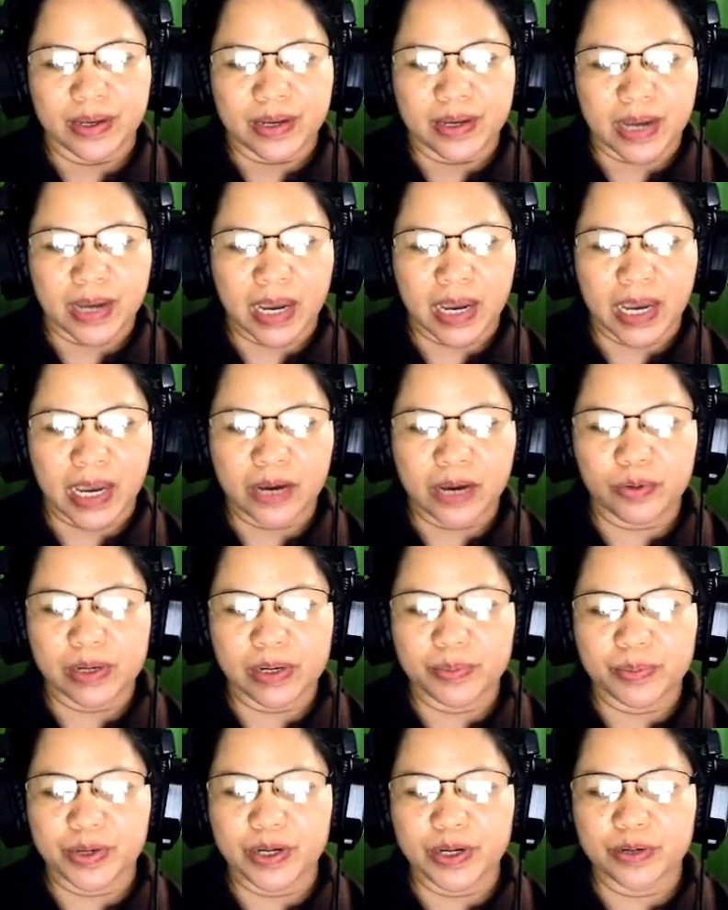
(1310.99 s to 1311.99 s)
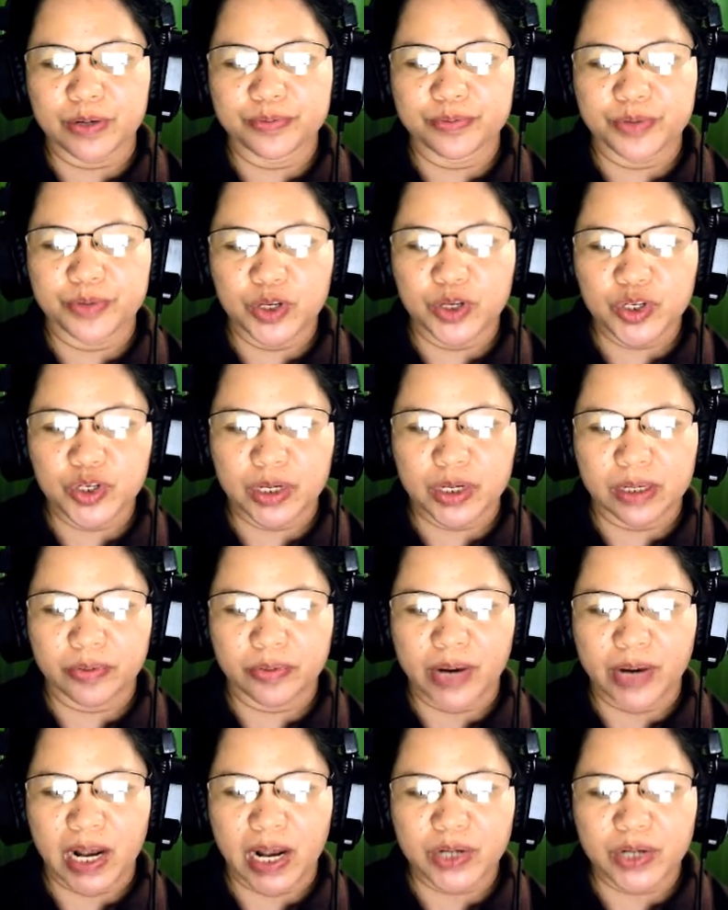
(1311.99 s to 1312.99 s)
Okay, equilibrium fusion
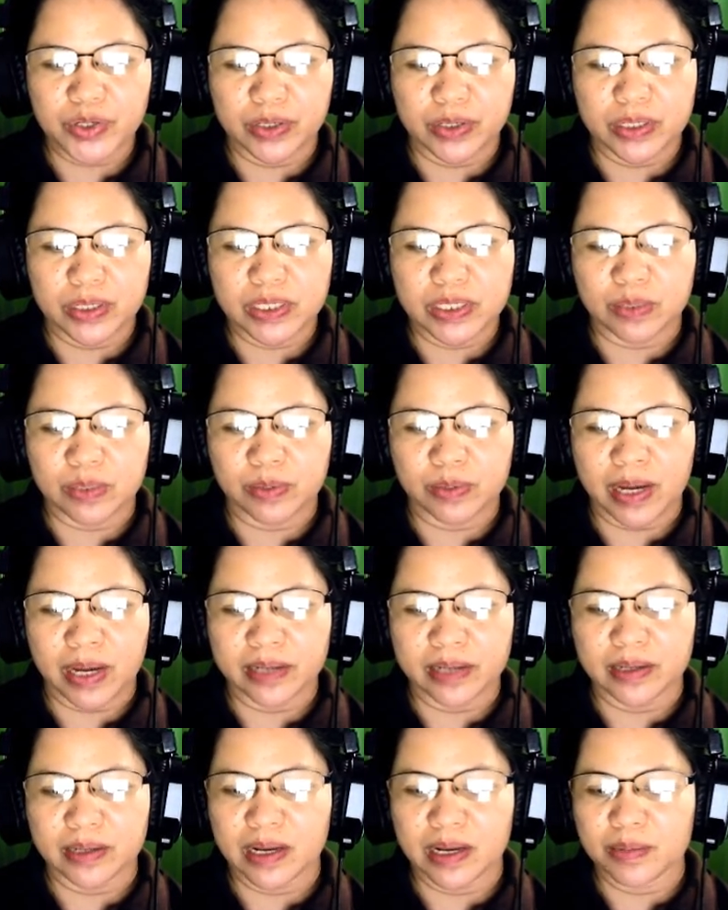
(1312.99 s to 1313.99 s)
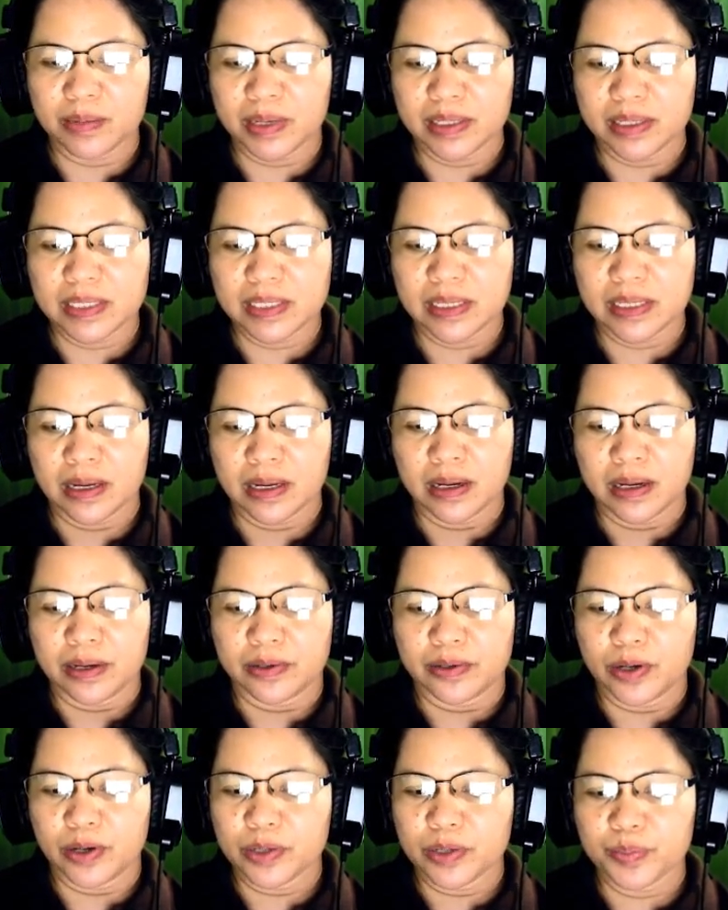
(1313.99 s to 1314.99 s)
reactions of like elements
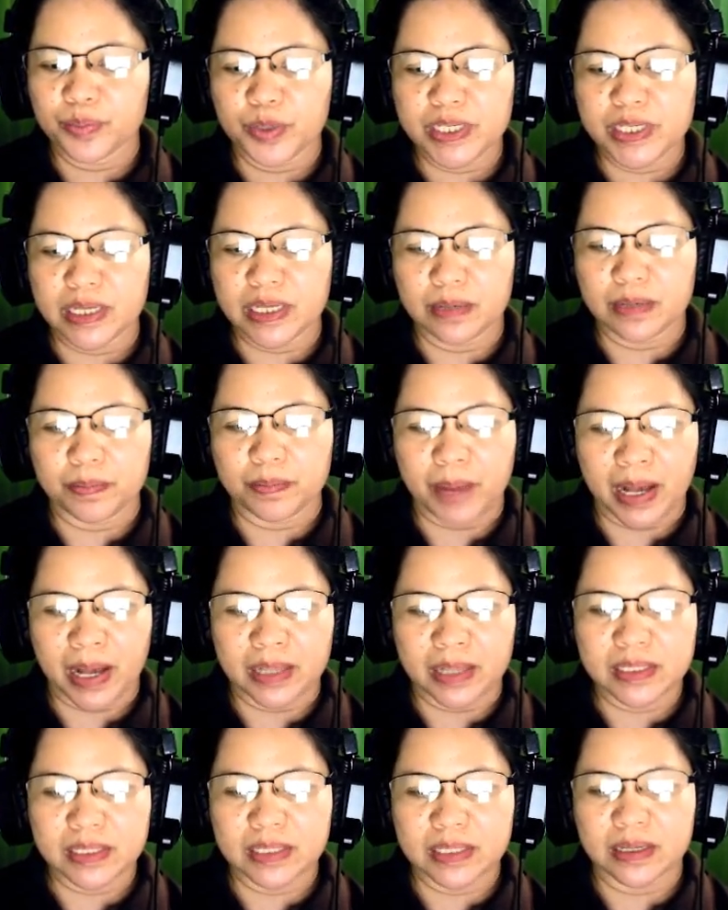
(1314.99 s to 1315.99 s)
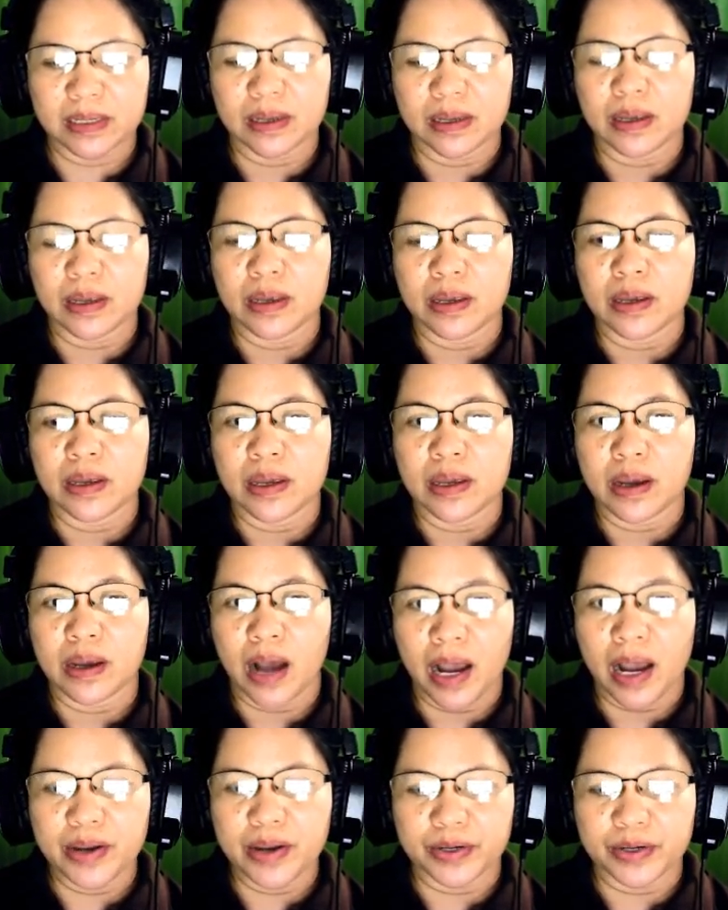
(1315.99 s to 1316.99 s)
don't proceed past
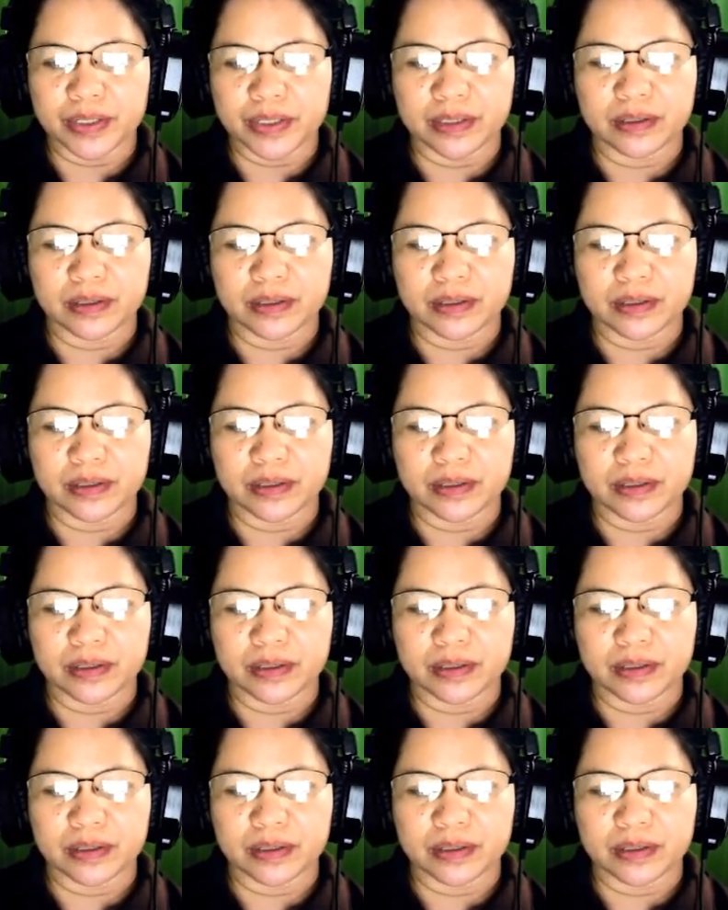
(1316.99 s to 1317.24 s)
iron